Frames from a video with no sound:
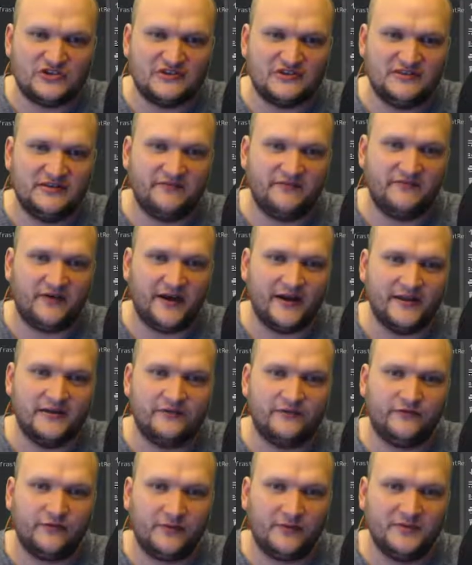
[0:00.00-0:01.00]
defined
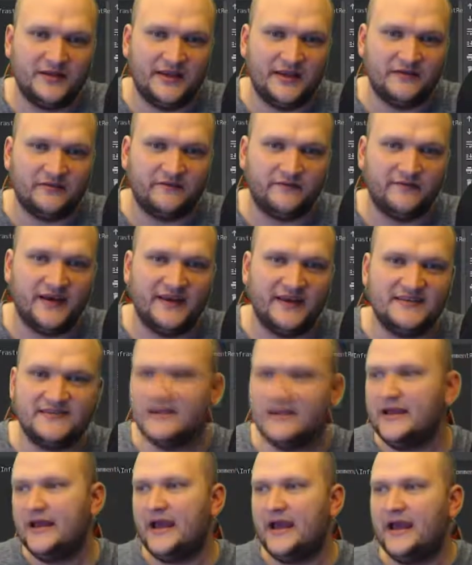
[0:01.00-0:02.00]
from the interface,
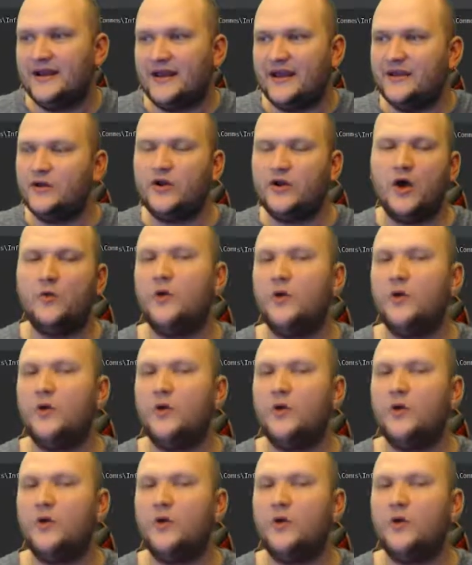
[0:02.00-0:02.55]
and I know